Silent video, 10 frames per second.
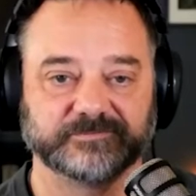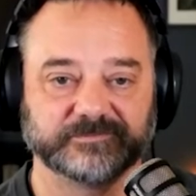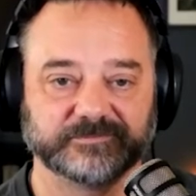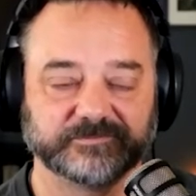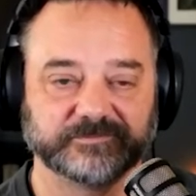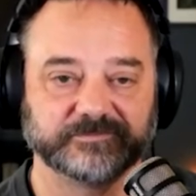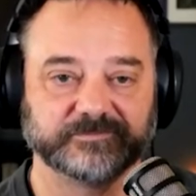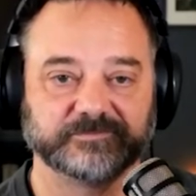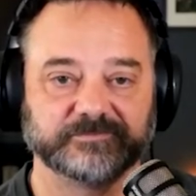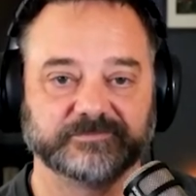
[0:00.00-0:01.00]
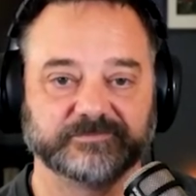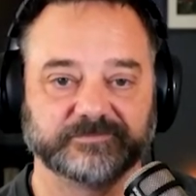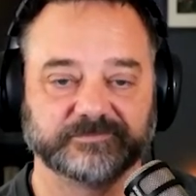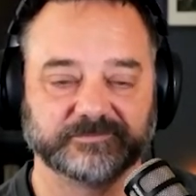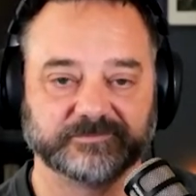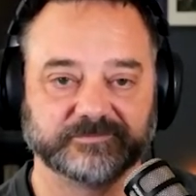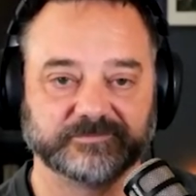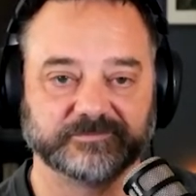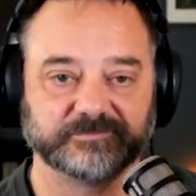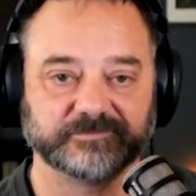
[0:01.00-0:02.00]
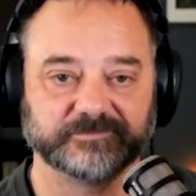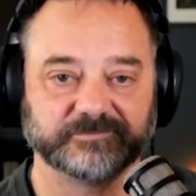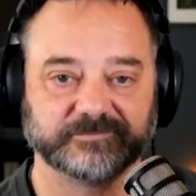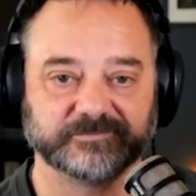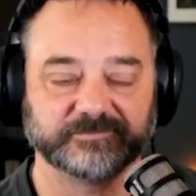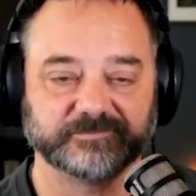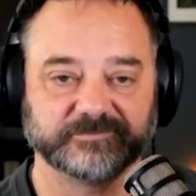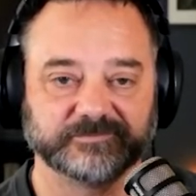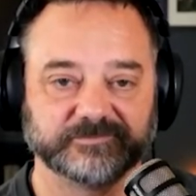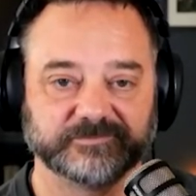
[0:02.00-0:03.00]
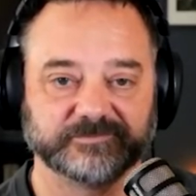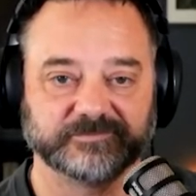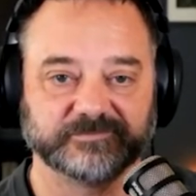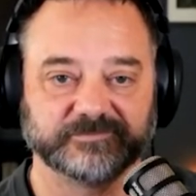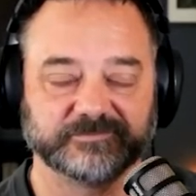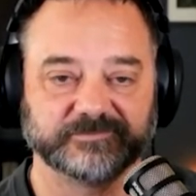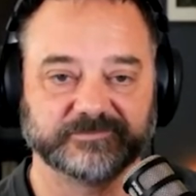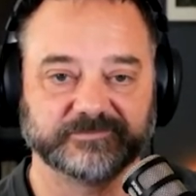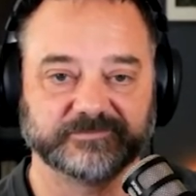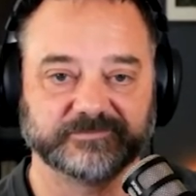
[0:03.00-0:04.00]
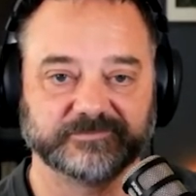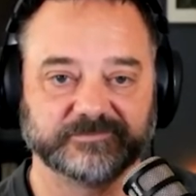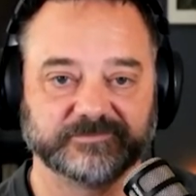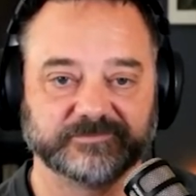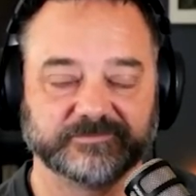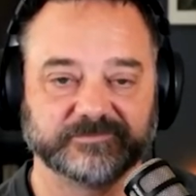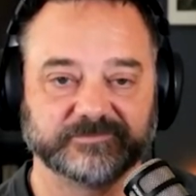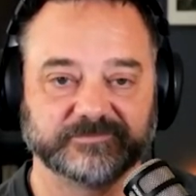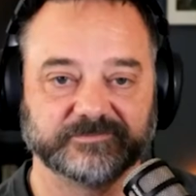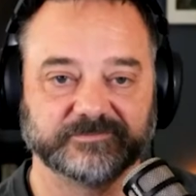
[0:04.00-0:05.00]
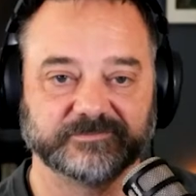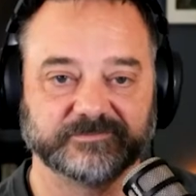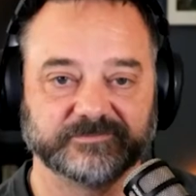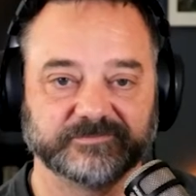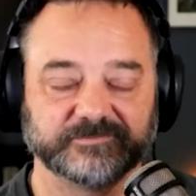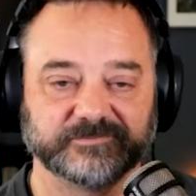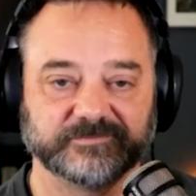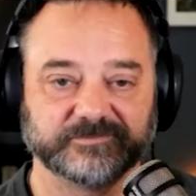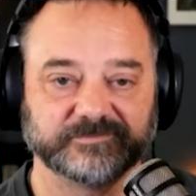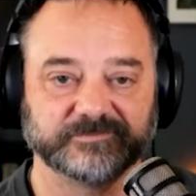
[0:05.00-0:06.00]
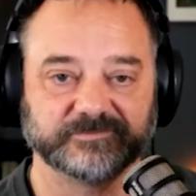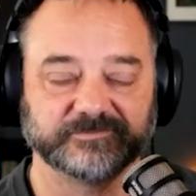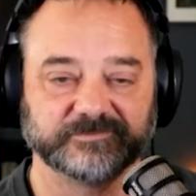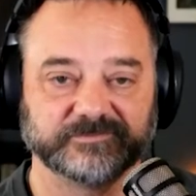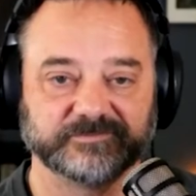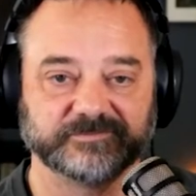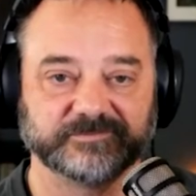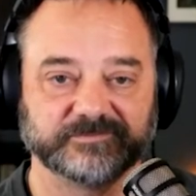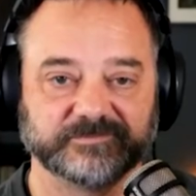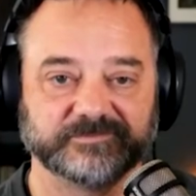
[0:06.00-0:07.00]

(silent)